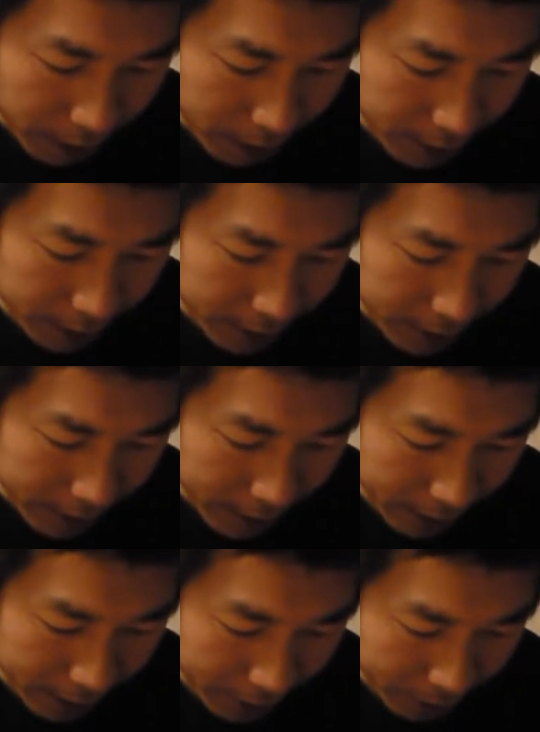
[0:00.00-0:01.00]
one
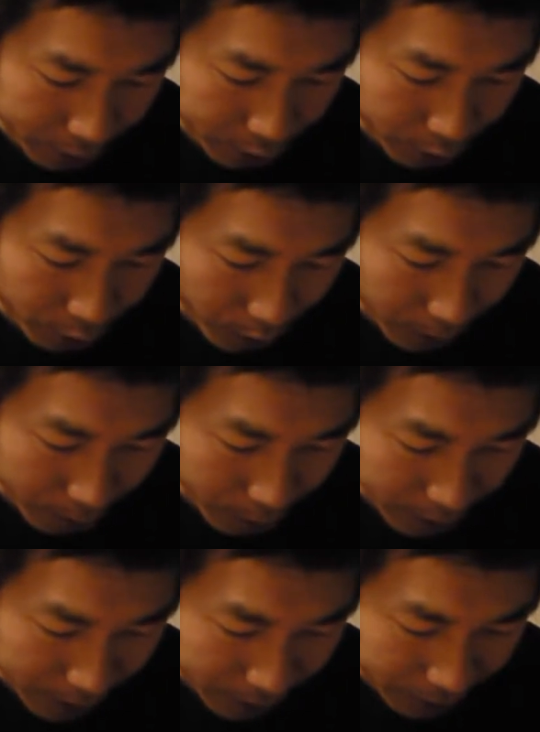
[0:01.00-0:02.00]
second I'll show you one more
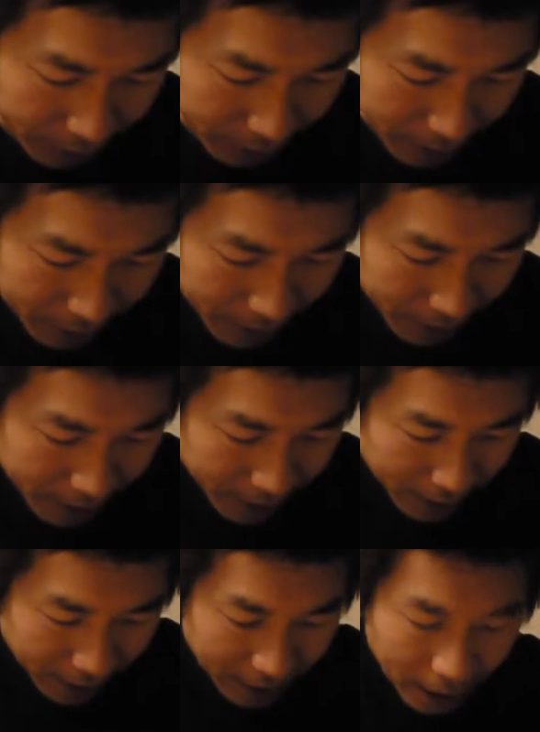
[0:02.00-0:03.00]
time first
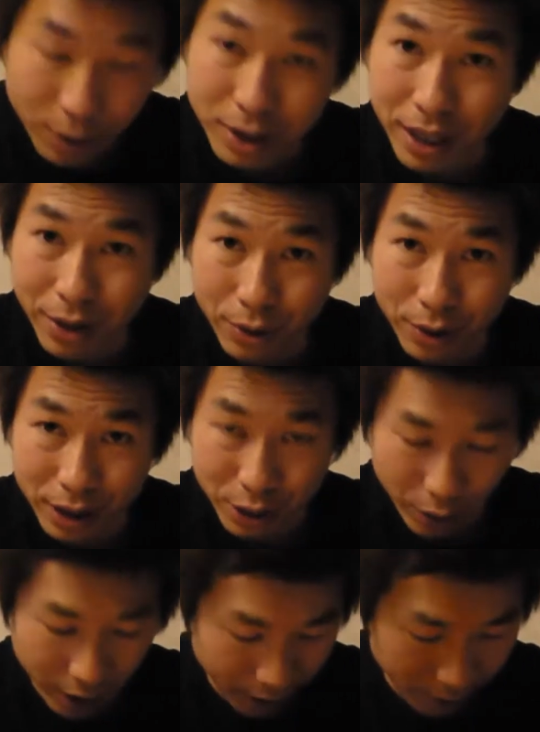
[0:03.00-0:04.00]
and then I will tell you the
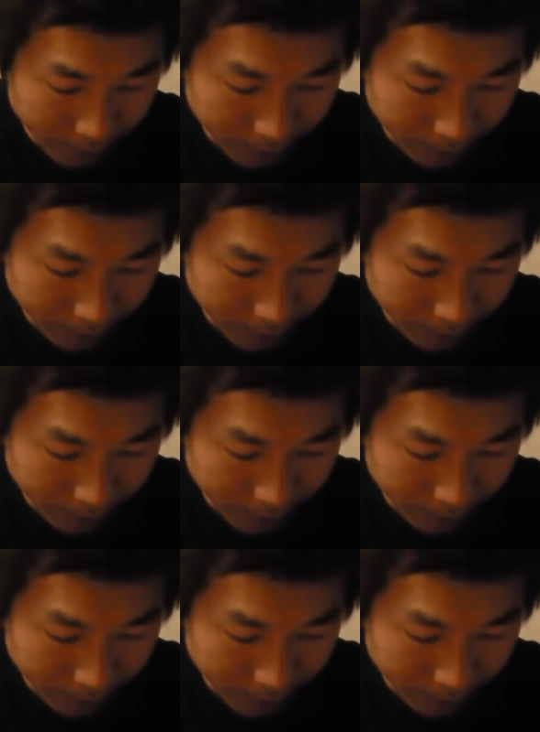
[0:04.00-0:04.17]
trick